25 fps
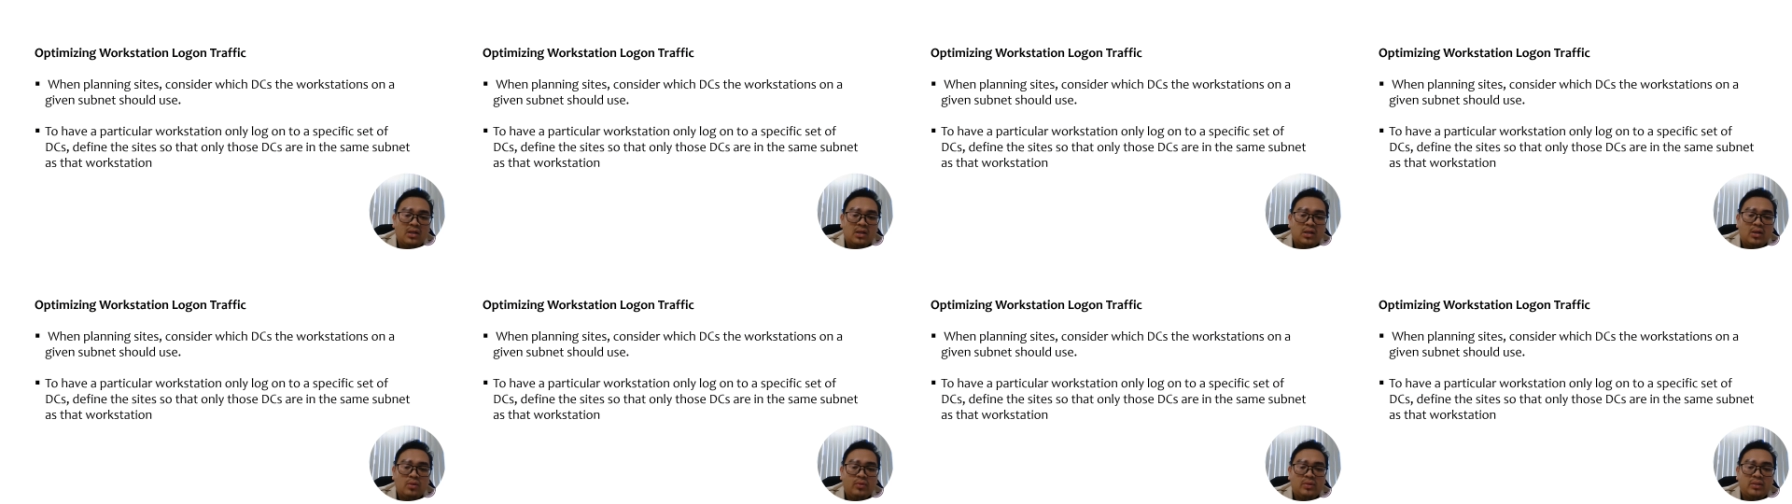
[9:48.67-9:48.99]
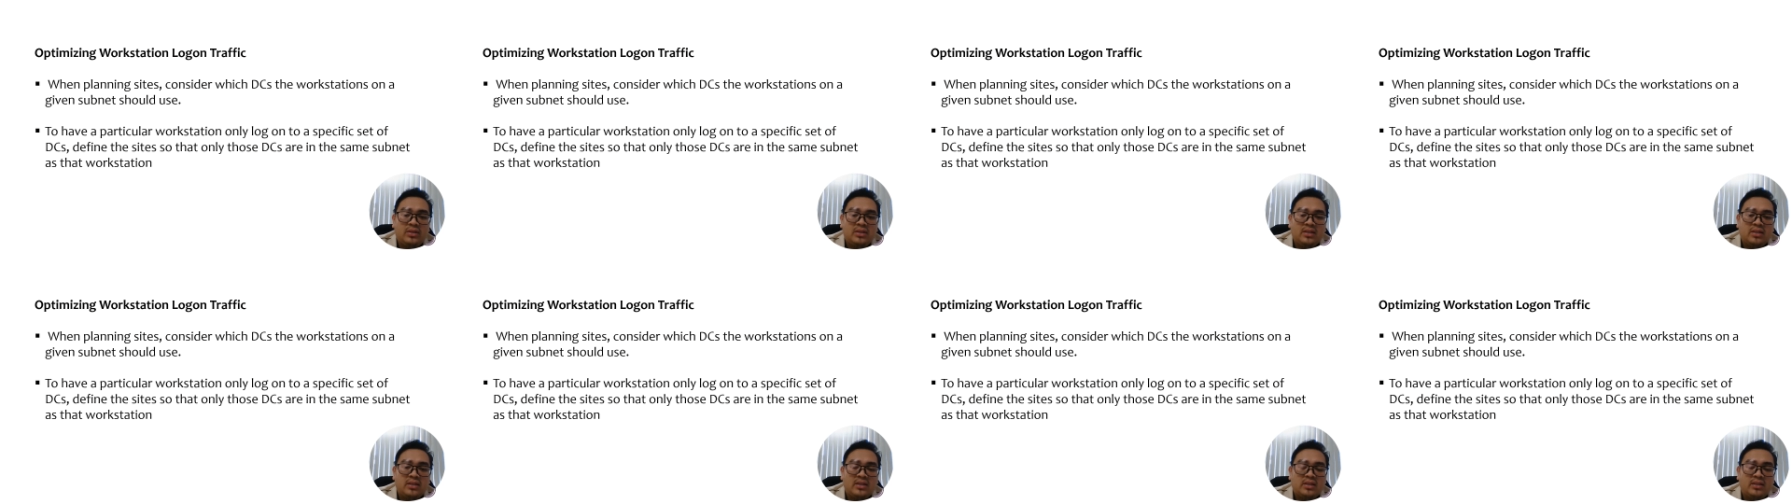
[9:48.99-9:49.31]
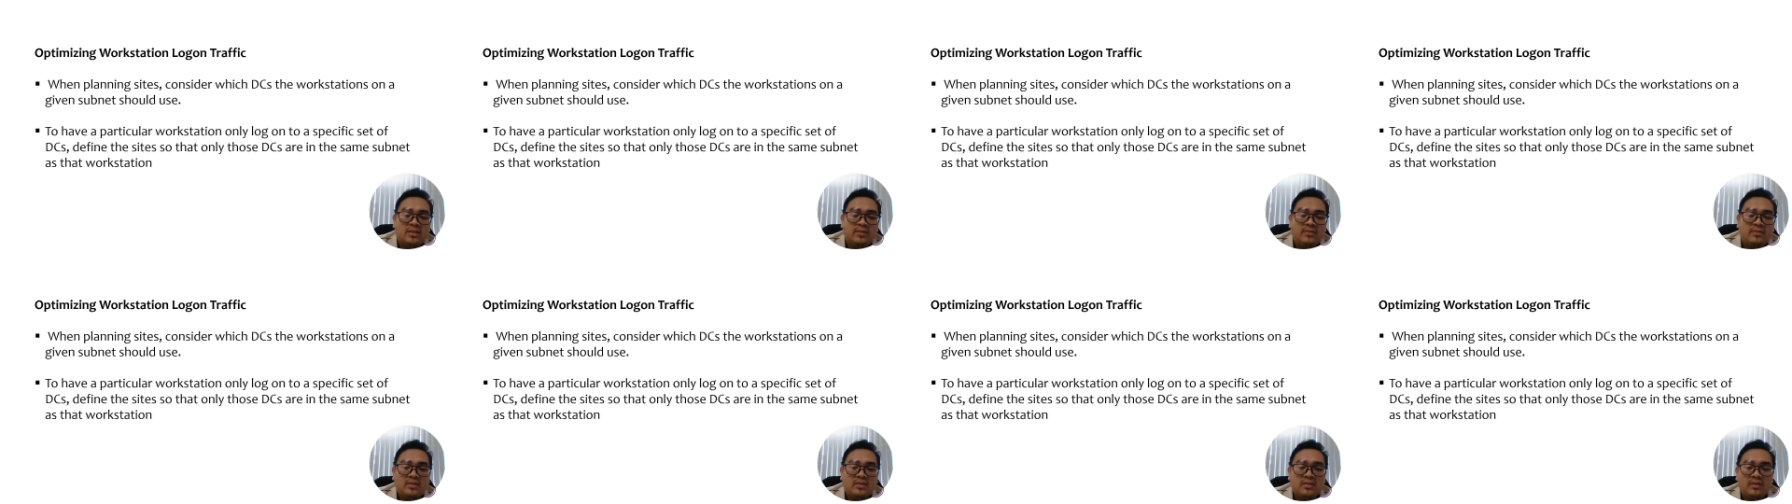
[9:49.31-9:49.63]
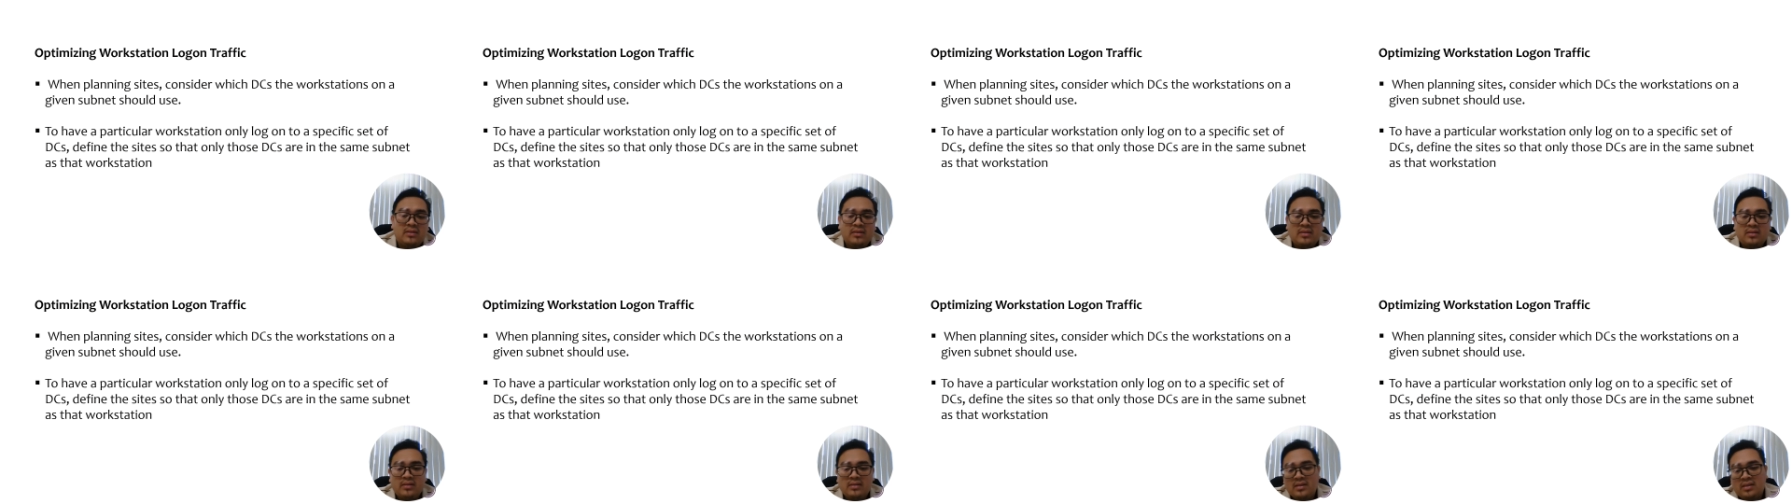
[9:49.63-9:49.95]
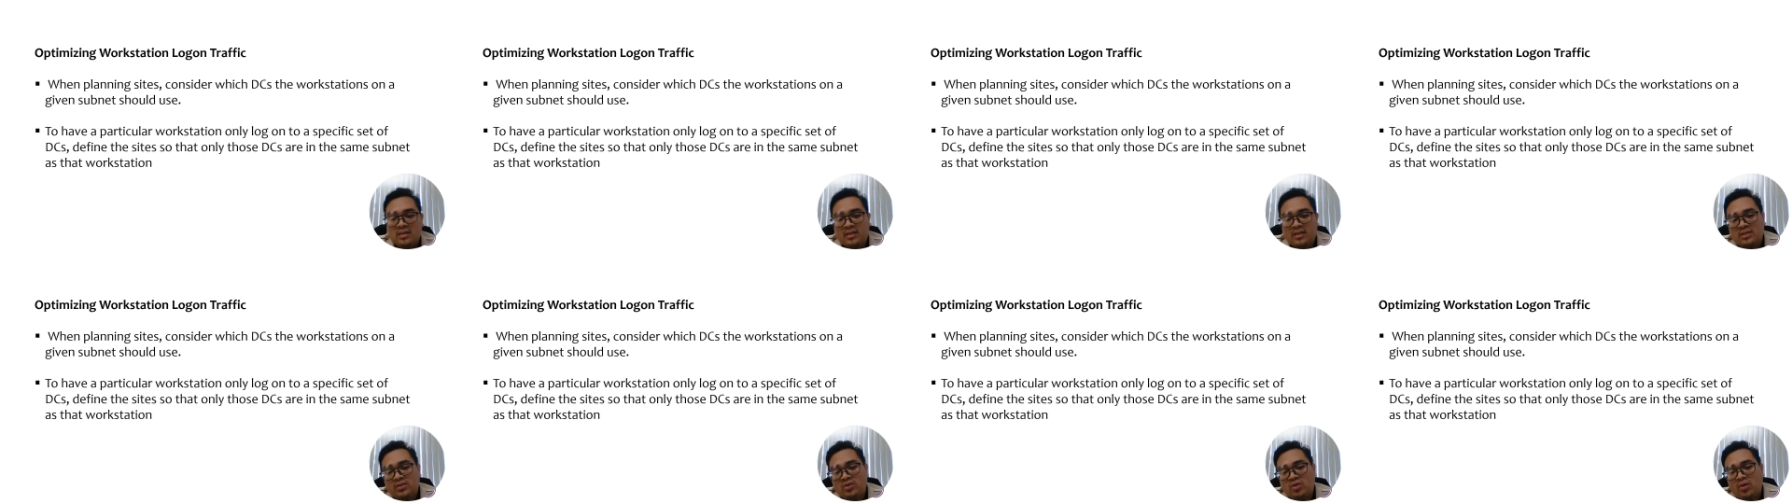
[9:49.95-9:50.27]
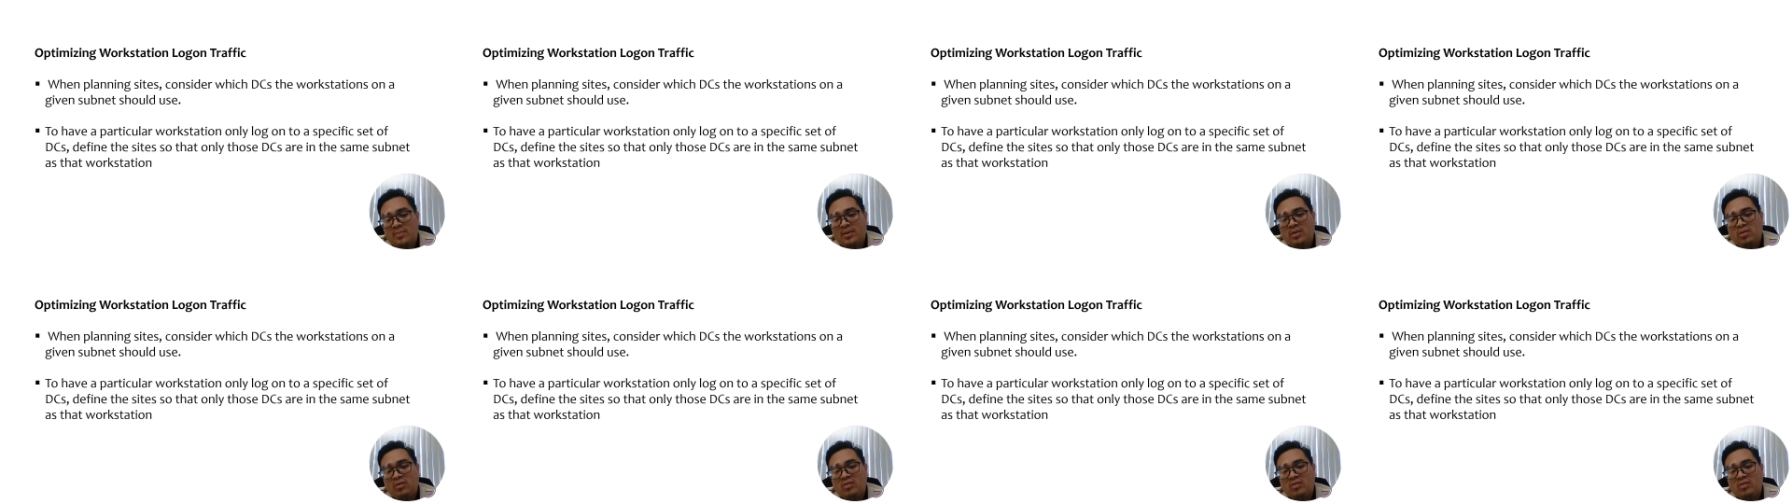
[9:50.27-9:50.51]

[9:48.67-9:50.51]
which domain